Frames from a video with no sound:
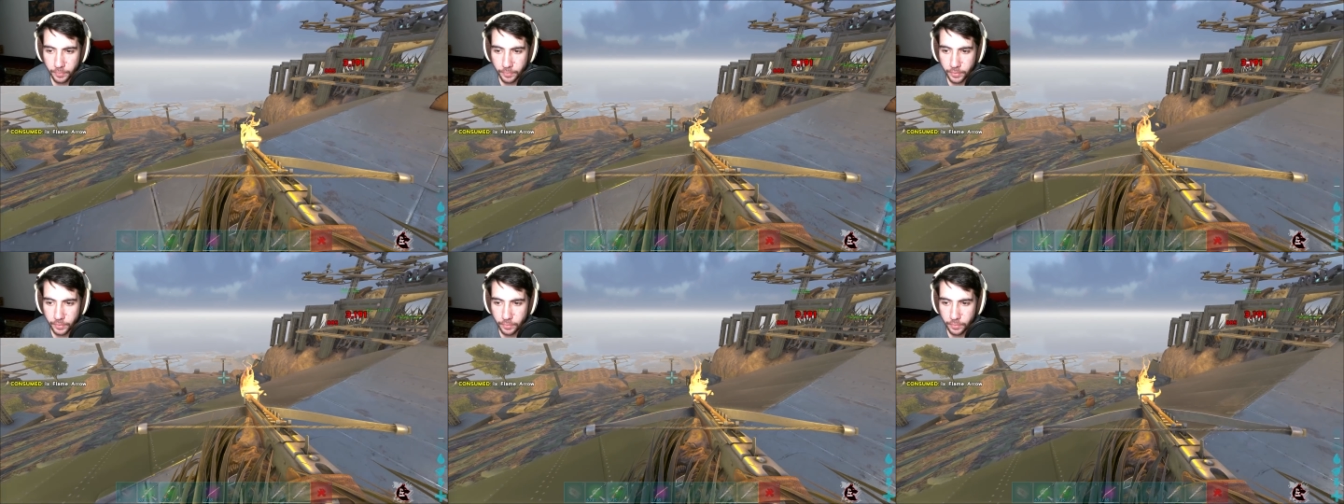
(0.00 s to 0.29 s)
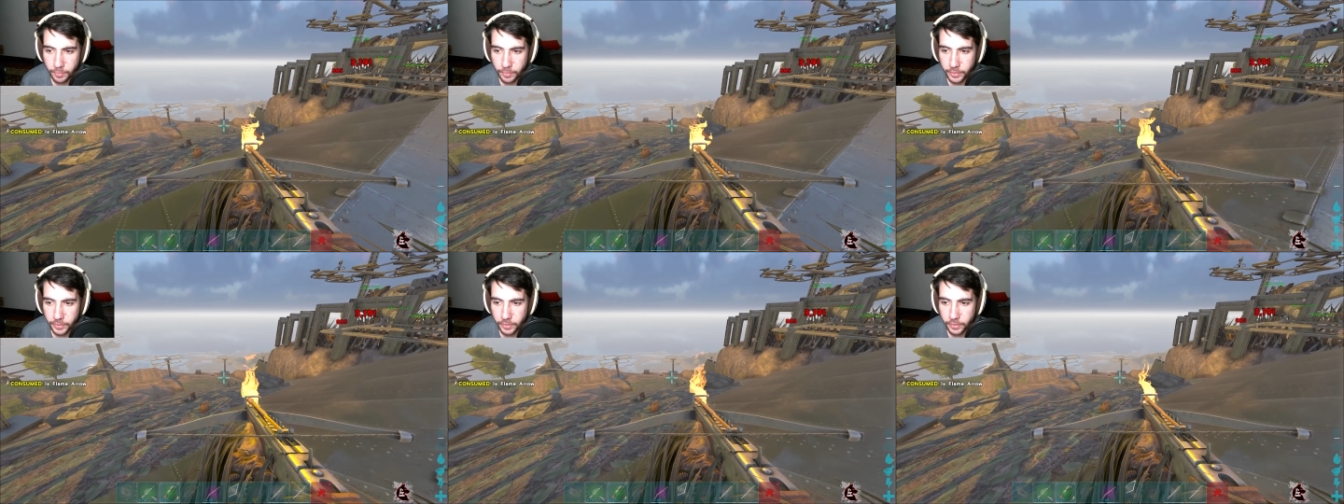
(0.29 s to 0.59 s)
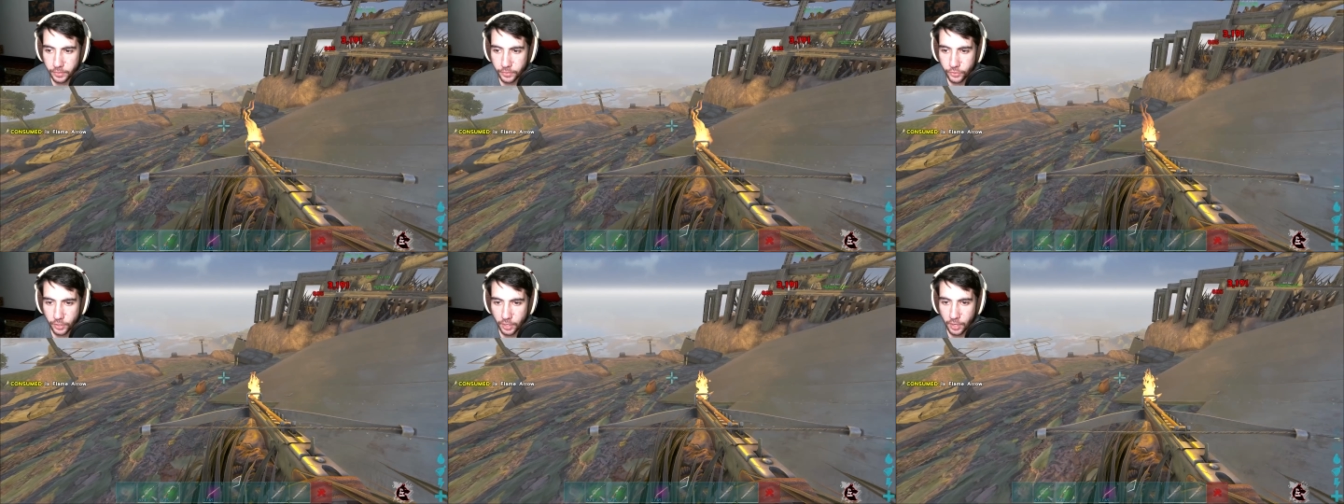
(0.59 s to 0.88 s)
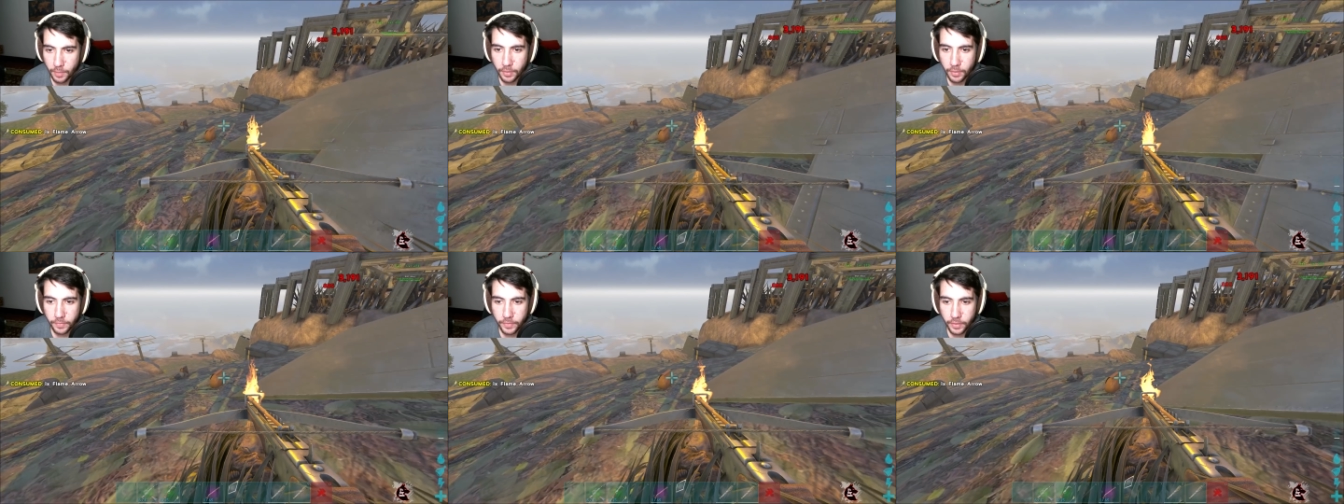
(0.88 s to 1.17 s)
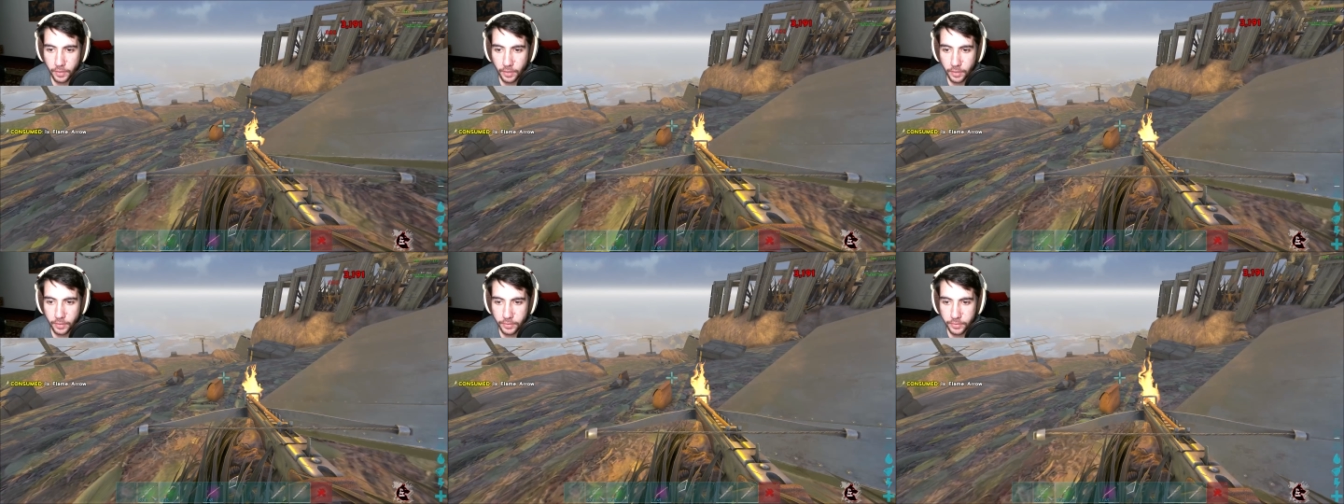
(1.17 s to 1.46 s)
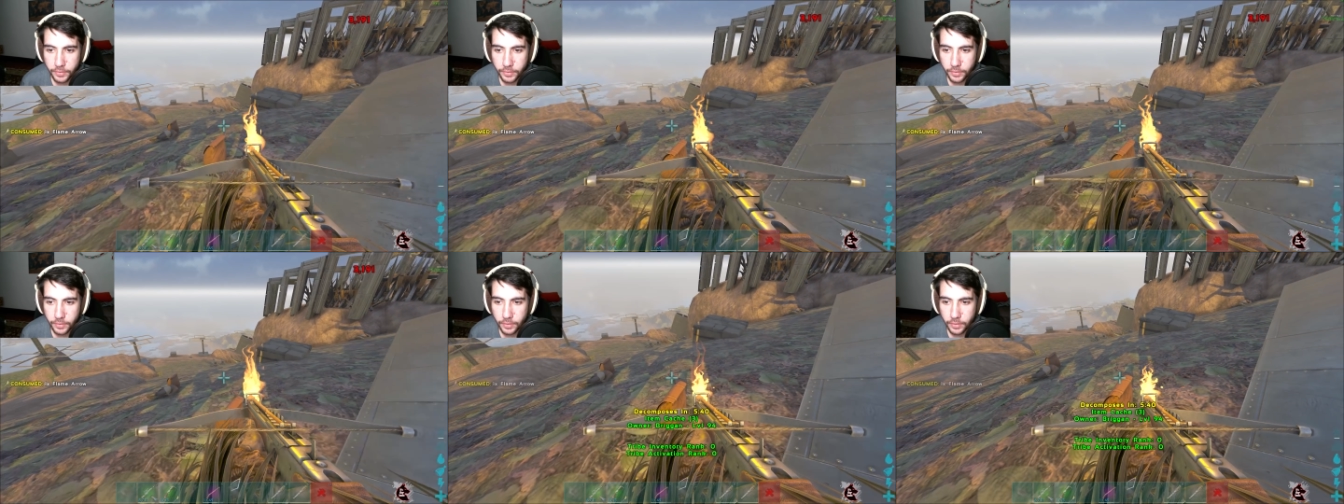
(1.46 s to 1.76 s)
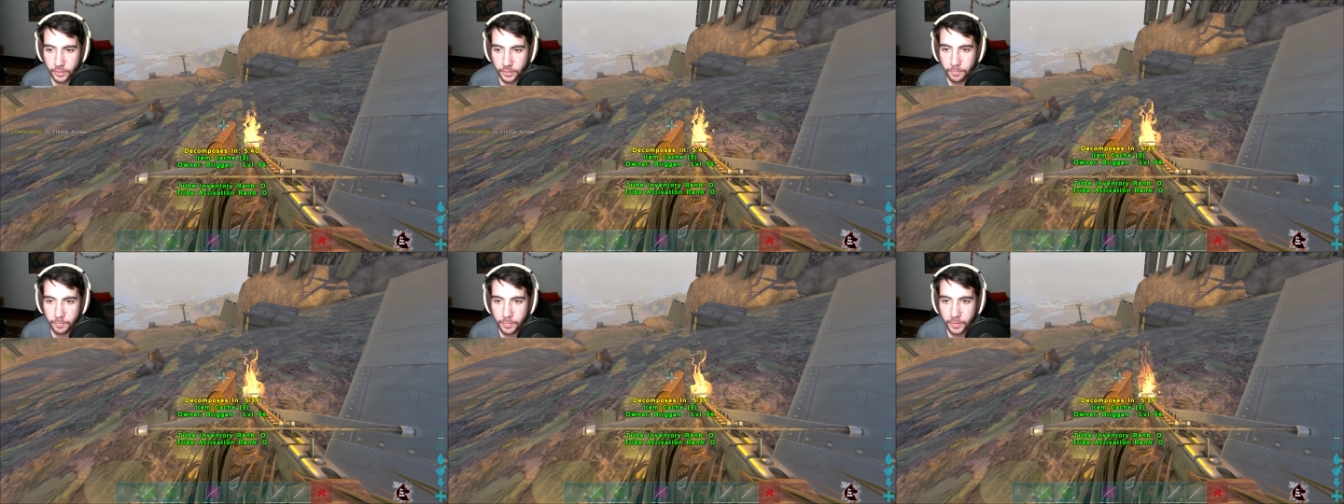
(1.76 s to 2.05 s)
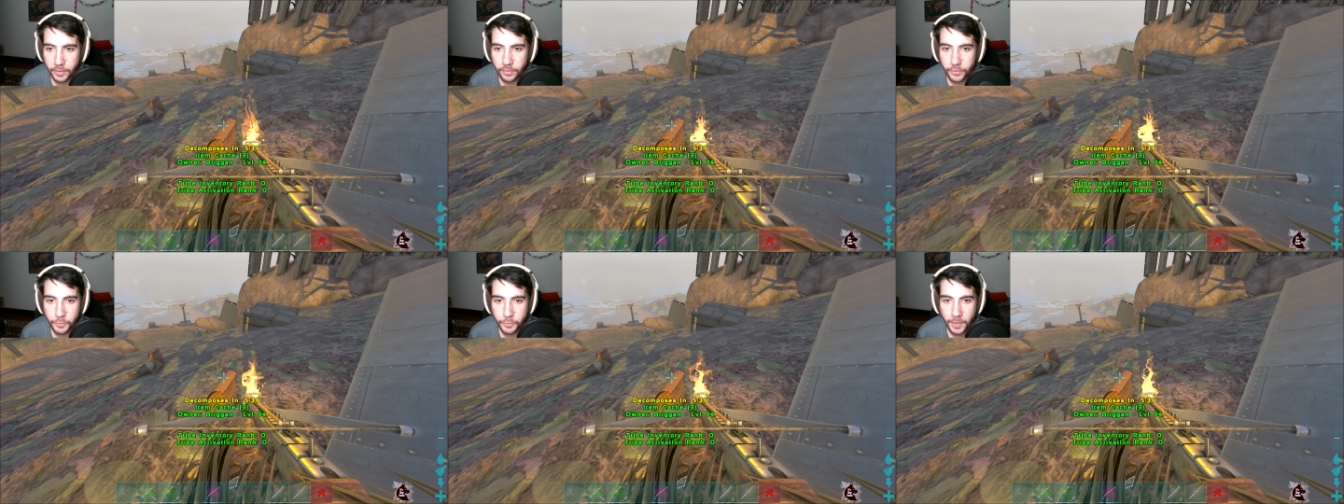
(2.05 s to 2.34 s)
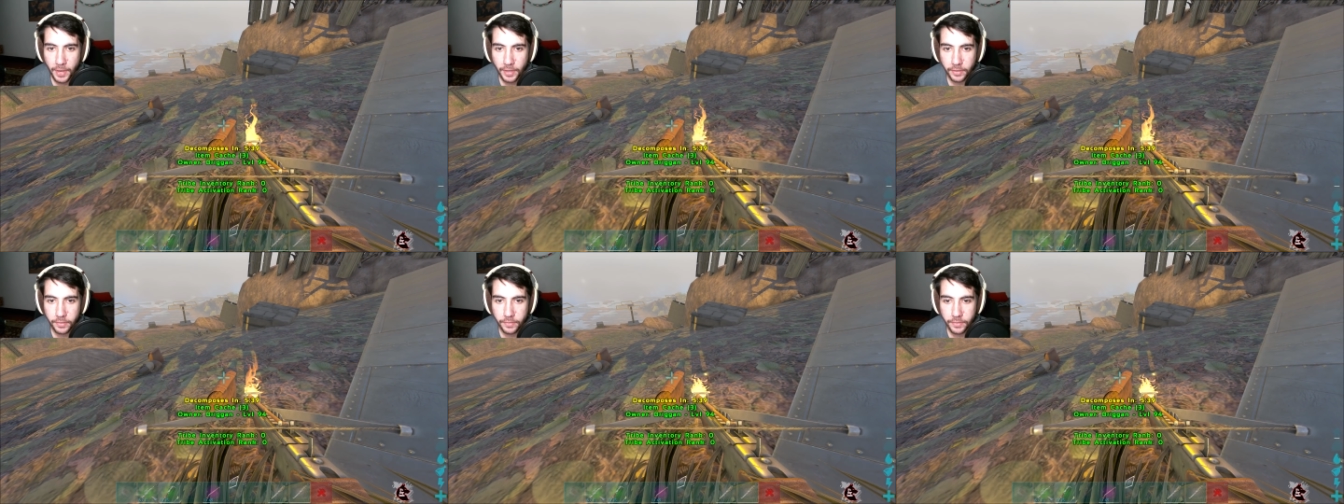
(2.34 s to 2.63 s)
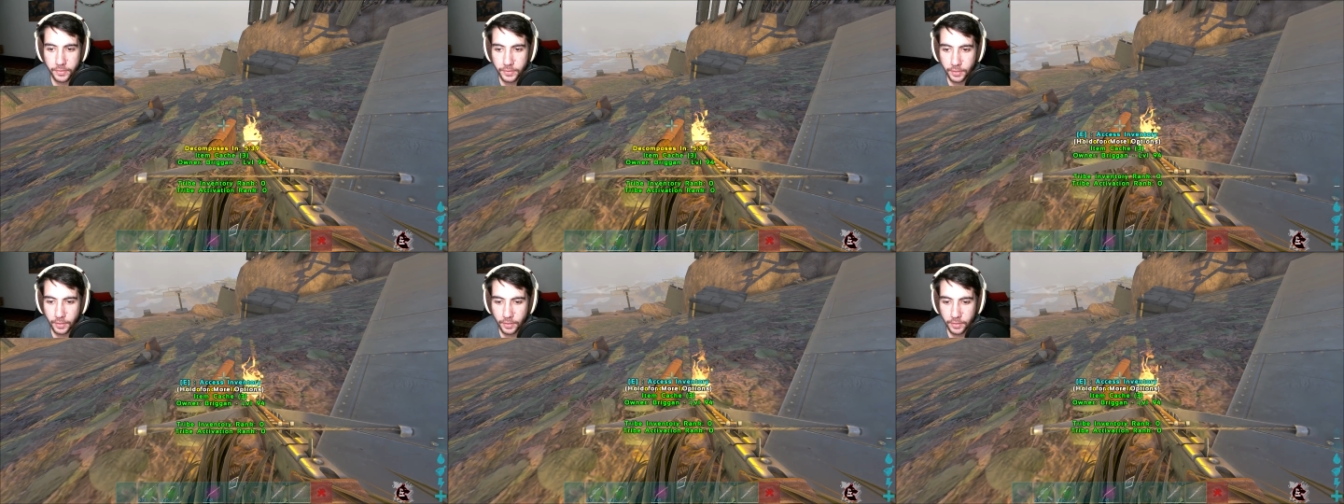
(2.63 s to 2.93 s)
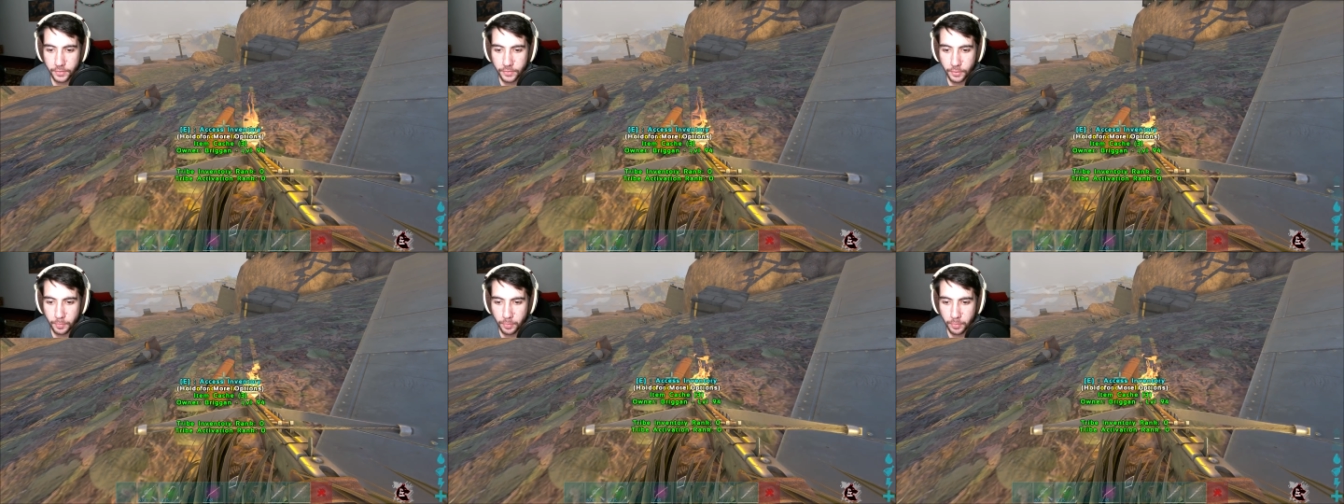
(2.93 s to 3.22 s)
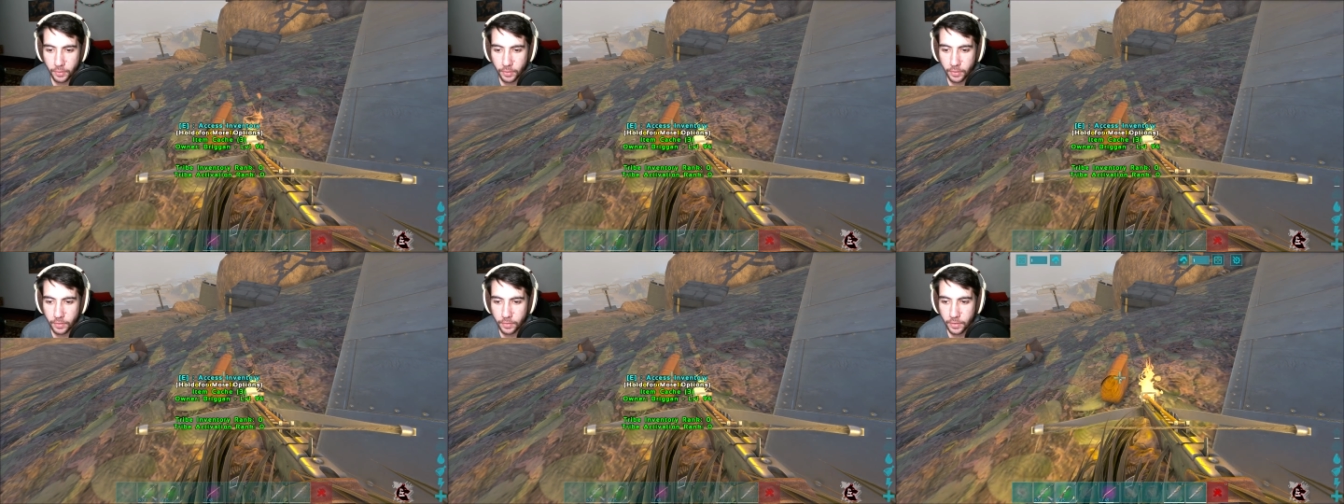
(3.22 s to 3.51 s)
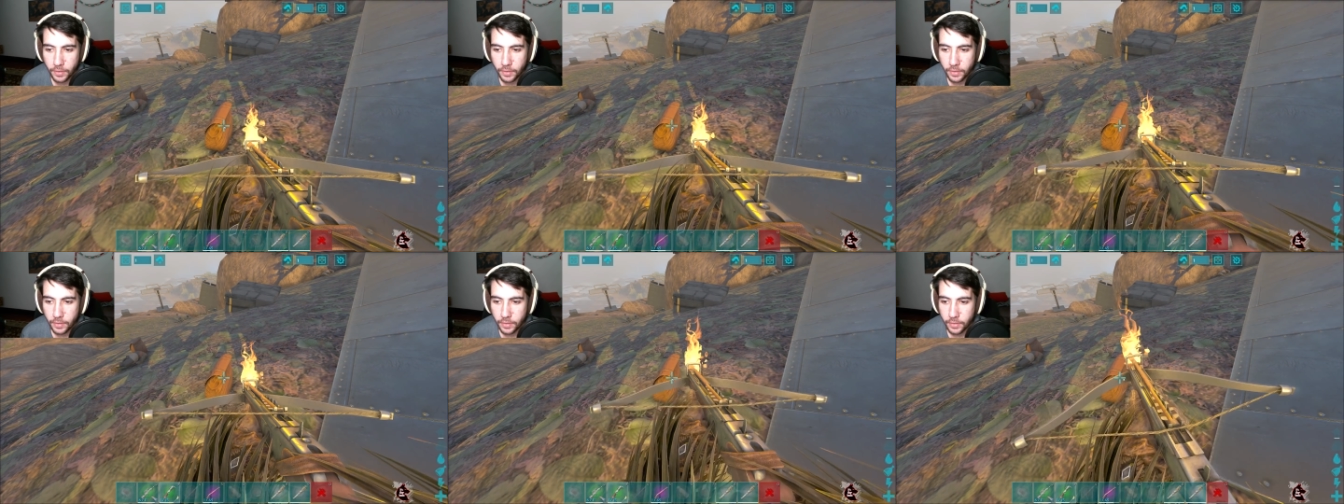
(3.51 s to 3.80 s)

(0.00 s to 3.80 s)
they're doing a pretty good job of it, honestly. Big respect to these guys, they're pro.